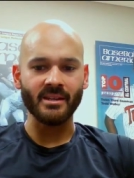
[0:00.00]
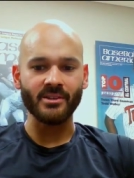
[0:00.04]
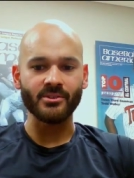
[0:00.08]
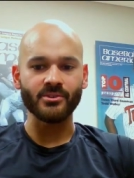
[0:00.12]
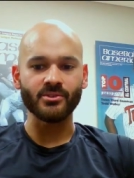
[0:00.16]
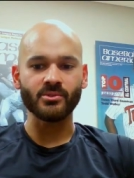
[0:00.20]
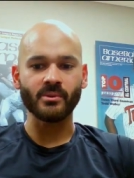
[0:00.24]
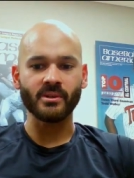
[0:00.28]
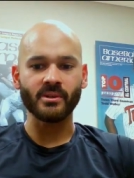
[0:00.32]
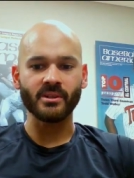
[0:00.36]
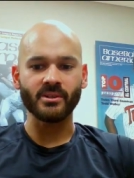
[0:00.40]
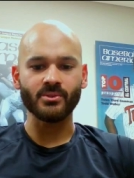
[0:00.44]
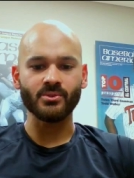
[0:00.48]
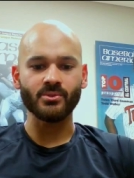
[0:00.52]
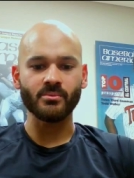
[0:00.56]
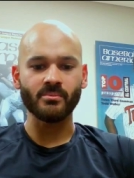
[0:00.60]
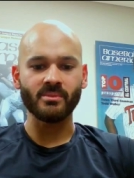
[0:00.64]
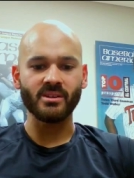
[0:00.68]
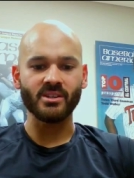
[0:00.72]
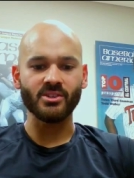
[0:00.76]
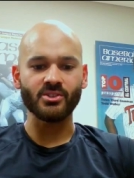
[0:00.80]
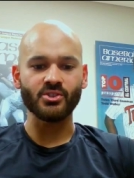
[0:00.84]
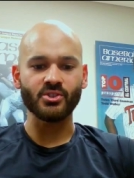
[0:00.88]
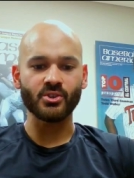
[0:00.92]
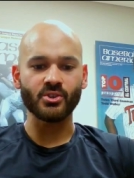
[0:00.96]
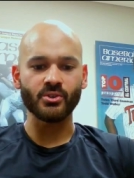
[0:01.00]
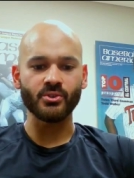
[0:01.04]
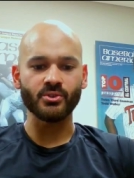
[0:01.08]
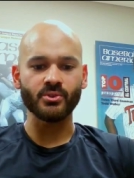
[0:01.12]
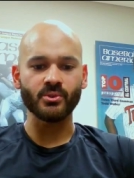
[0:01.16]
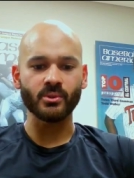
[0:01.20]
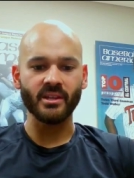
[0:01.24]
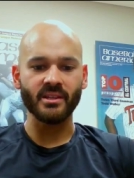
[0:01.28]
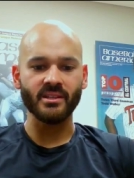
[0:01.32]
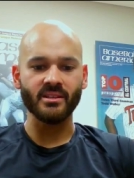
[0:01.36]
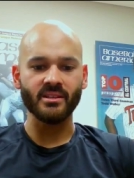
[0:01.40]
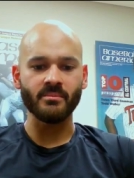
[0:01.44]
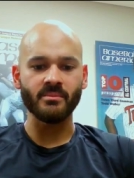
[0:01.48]
I just wanted to make sure to
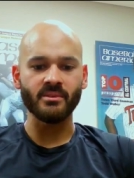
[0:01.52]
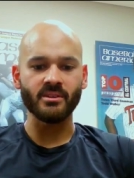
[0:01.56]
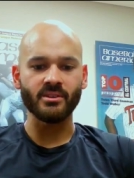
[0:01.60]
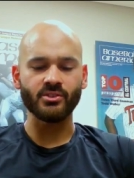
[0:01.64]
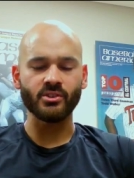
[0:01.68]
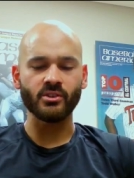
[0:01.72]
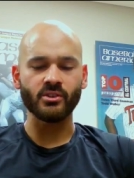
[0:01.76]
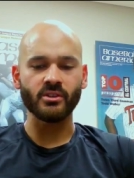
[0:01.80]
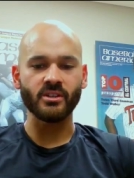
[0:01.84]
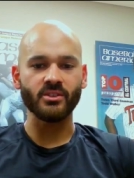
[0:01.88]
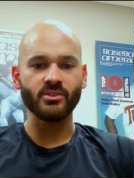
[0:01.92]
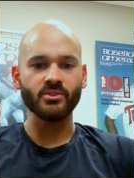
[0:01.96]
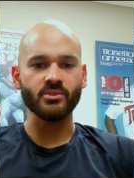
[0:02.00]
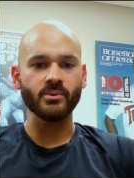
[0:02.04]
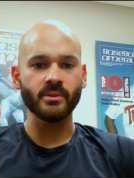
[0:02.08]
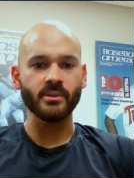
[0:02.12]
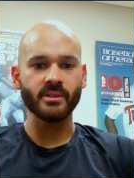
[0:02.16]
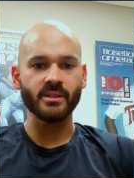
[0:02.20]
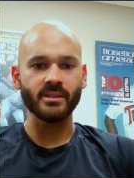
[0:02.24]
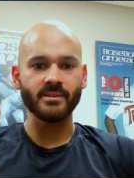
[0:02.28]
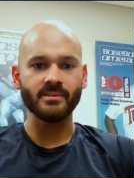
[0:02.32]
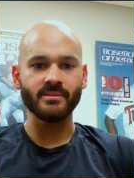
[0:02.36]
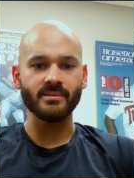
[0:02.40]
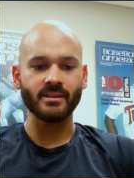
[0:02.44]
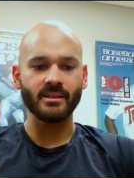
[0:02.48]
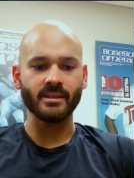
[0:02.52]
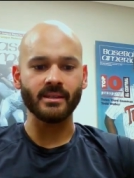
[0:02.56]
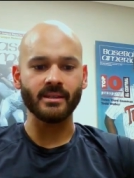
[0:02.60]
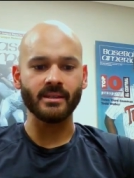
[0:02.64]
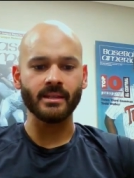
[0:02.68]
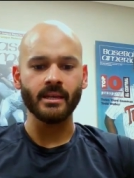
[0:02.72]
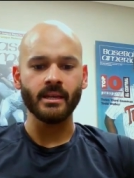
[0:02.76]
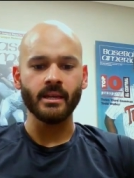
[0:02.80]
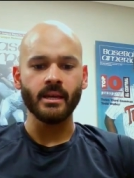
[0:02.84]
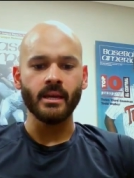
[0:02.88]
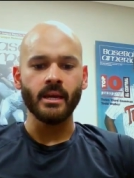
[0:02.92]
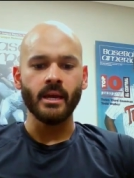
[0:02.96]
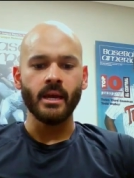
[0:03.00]
let the Minnesota Twins that
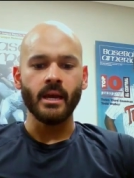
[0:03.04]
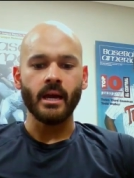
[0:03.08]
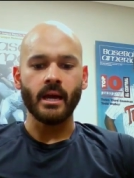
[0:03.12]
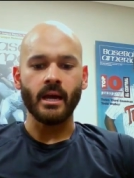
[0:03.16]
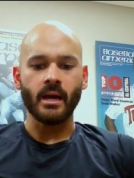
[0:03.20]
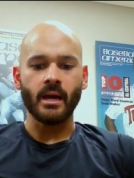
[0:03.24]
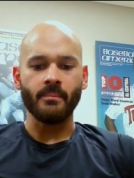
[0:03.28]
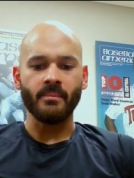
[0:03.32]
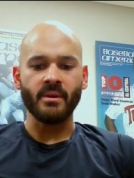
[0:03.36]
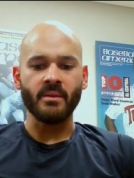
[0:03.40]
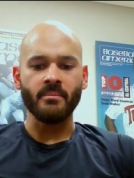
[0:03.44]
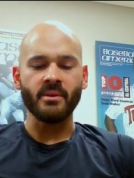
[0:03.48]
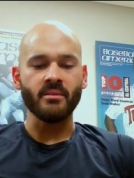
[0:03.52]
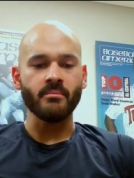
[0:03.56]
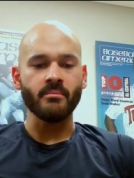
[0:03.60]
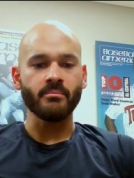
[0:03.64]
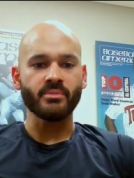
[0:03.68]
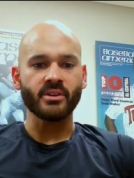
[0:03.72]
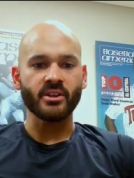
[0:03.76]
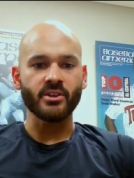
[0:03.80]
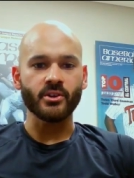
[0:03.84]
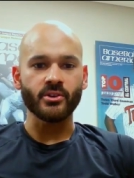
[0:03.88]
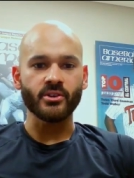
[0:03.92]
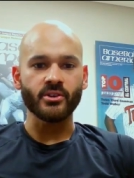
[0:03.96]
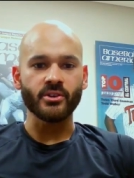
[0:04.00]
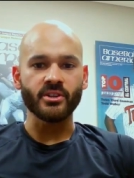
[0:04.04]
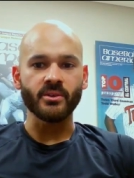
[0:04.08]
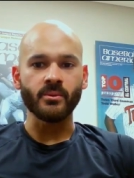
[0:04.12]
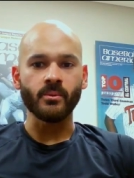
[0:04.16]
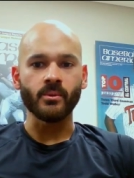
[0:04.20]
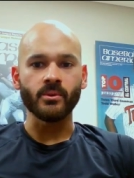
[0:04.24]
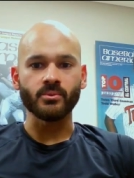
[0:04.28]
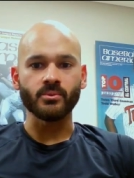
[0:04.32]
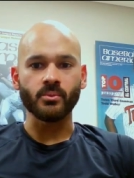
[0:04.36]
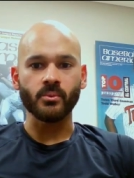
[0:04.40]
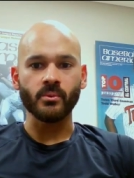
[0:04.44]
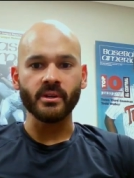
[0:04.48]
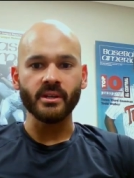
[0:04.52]
uh, my main priority
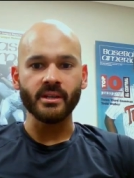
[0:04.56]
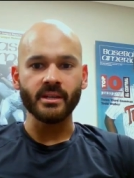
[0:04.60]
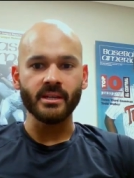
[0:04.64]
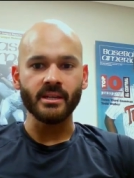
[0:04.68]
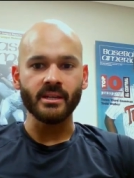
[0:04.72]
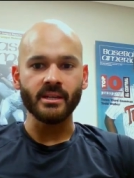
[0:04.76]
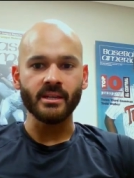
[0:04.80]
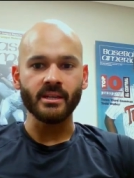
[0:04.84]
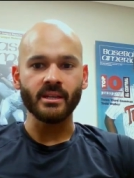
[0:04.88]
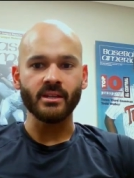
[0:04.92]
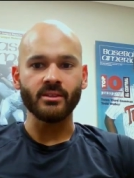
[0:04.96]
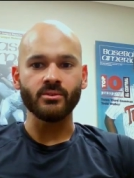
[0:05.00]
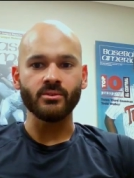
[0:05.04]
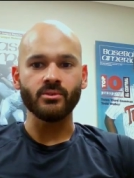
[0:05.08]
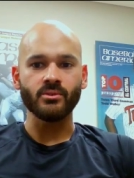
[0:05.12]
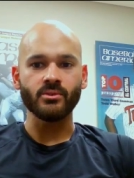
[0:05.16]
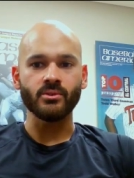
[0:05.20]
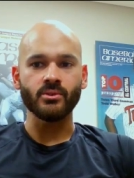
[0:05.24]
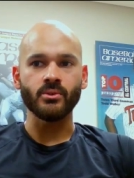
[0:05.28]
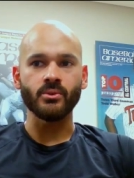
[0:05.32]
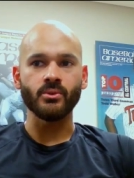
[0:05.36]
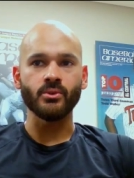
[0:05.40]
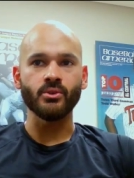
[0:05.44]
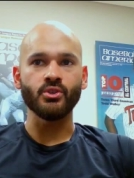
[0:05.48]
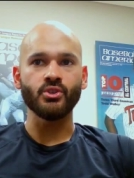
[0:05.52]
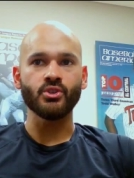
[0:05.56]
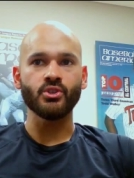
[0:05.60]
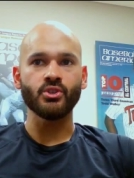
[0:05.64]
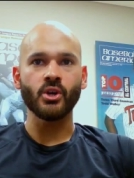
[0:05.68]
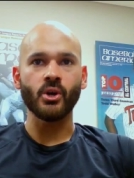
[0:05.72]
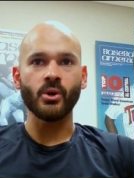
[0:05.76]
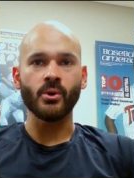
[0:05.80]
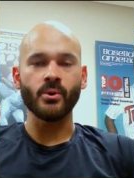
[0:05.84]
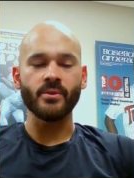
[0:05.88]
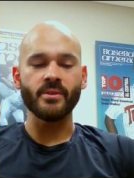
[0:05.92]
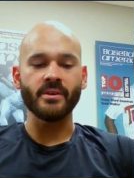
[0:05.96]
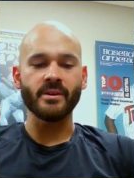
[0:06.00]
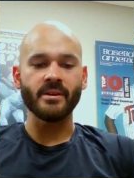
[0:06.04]
was winning and to
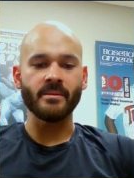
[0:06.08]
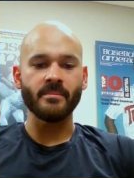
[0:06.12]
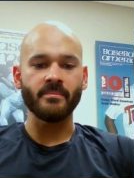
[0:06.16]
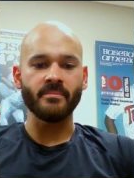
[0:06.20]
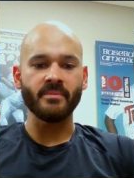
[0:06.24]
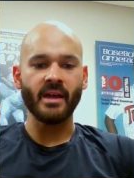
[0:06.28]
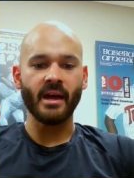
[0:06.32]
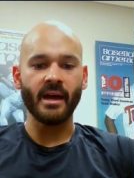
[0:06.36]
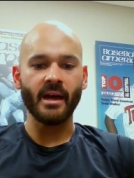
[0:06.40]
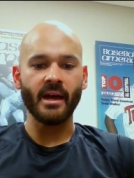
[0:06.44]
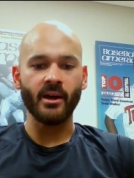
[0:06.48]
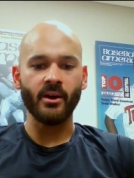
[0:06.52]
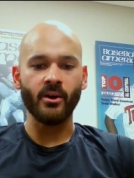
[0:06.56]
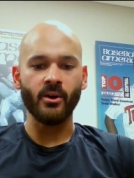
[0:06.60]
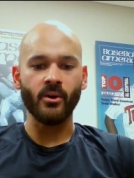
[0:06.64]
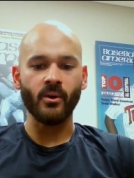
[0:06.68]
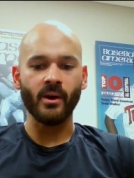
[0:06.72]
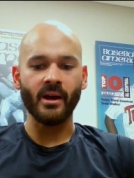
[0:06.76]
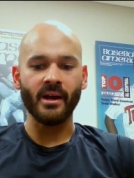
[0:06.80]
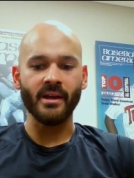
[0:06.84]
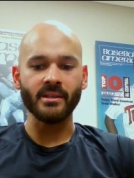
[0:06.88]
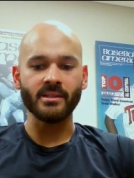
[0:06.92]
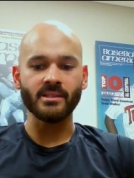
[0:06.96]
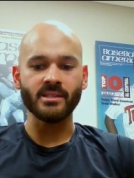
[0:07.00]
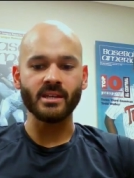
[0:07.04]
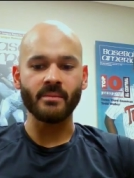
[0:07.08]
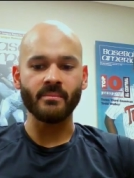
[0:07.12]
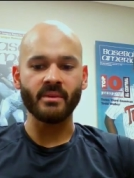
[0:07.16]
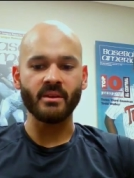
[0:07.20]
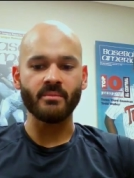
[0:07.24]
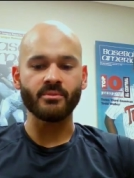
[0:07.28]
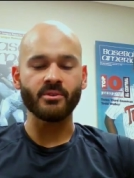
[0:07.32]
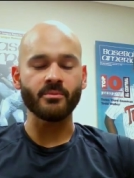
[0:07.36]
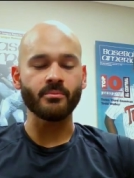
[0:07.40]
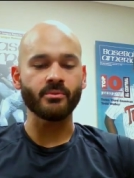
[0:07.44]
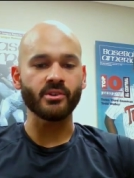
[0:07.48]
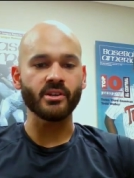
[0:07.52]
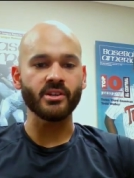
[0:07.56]
show them how I take my
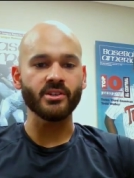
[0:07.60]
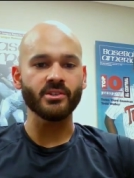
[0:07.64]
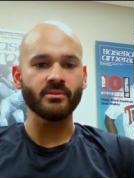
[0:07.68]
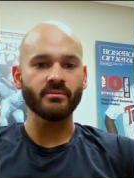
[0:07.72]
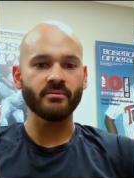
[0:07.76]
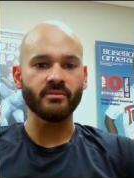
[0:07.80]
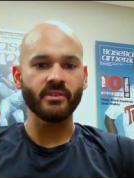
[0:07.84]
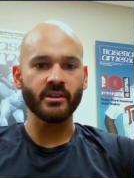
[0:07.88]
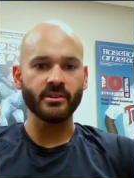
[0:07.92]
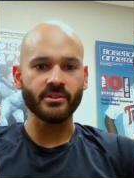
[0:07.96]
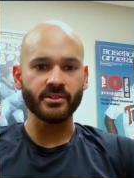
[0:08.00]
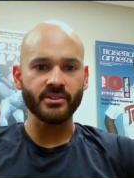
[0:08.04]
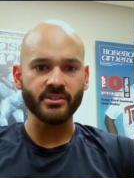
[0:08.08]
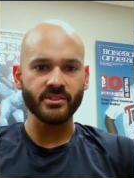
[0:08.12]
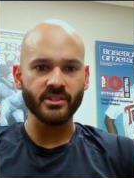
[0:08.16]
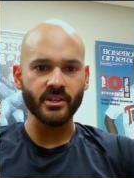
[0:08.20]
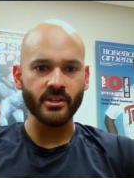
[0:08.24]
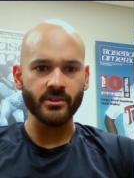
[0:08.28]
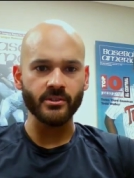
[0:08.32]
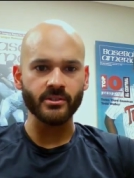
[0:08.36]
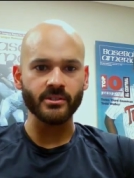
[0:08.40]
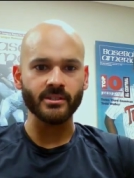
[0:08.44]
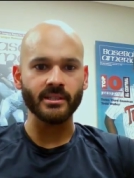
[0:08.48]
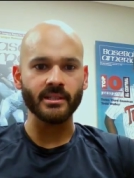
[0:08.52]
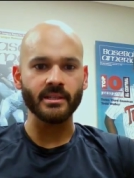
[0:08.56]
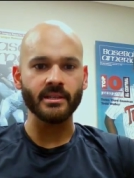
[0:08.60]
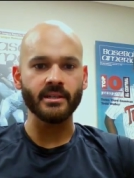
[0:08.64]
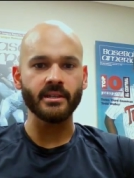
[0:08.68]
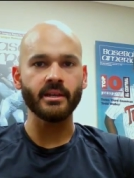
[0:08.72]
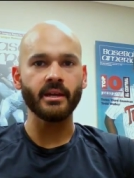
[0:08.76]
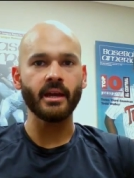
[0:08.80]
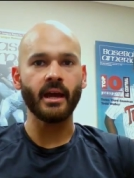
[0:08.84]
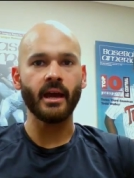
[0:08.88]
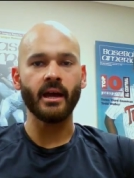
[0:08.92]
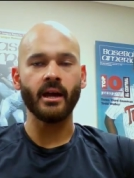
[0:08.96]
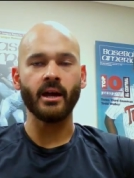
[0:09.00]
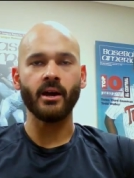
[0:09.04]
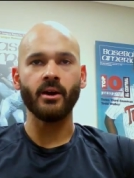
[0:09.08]
preparation very seriously,
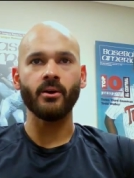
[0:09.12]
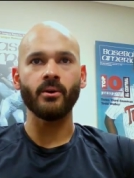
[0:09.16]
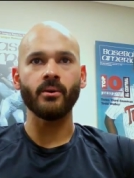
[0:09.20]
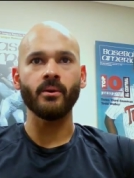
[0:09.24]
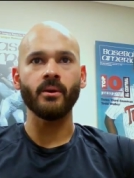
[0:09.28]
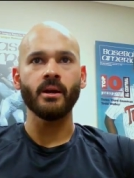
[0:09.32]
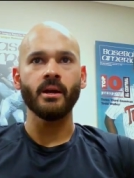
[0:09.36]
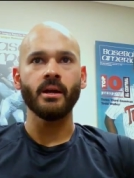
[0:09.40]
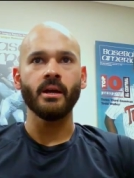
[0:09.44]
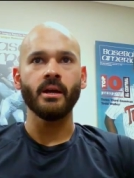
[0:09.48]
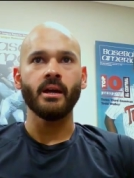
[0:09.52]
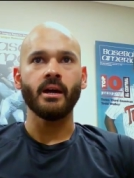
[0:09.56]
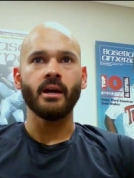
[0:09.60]
how